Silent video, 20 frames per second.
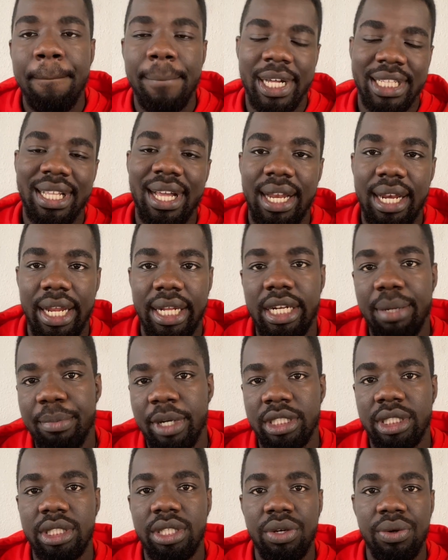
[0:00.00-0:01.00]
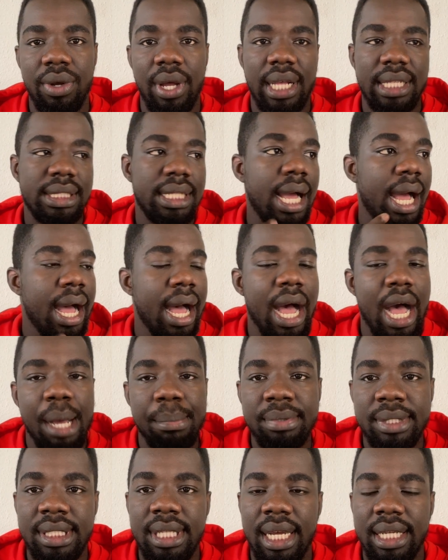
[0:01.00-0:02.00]
But there are learning material. There are
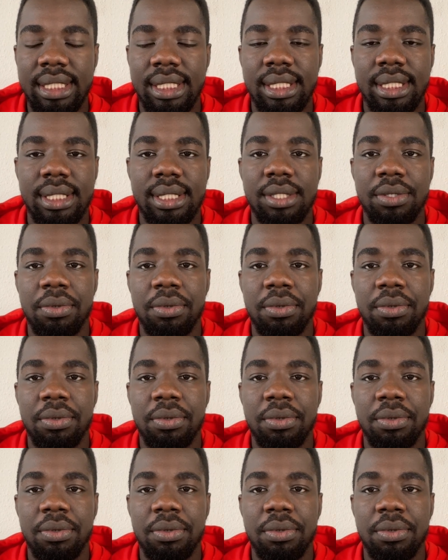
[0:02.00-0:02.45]
apps that